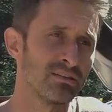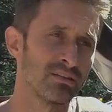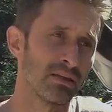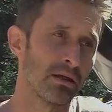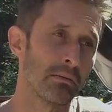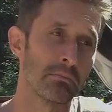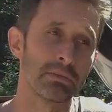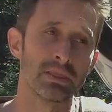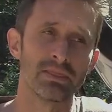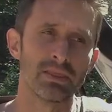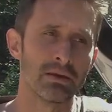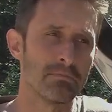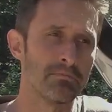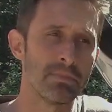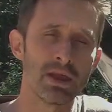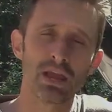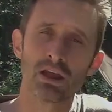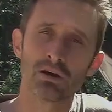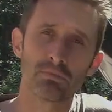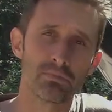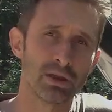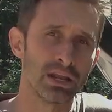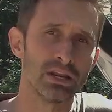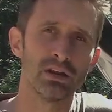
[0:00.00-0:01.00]
I mean, they may or
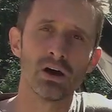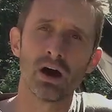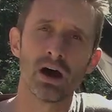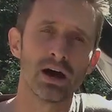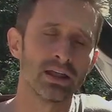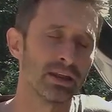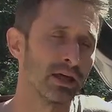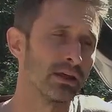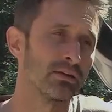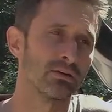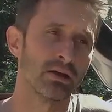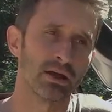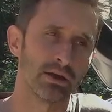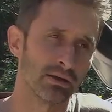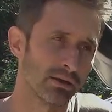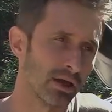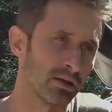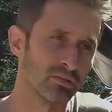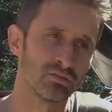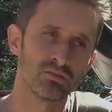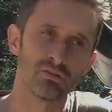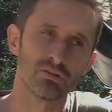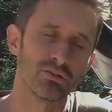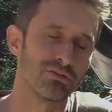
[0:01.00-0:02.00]
may not, I, I,
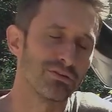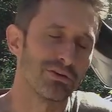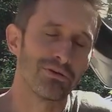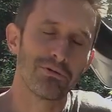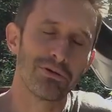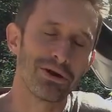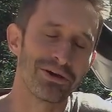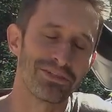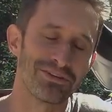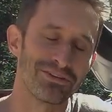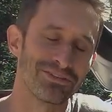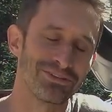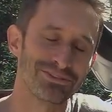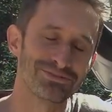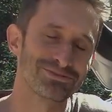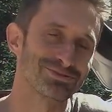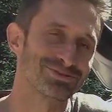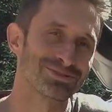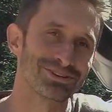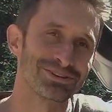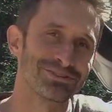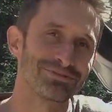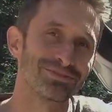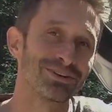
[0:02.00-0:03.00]
still don't know whether this was
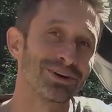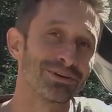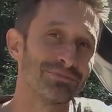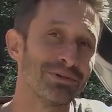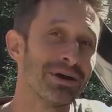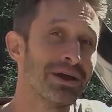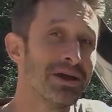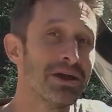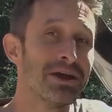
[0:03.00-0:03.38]
confirmed,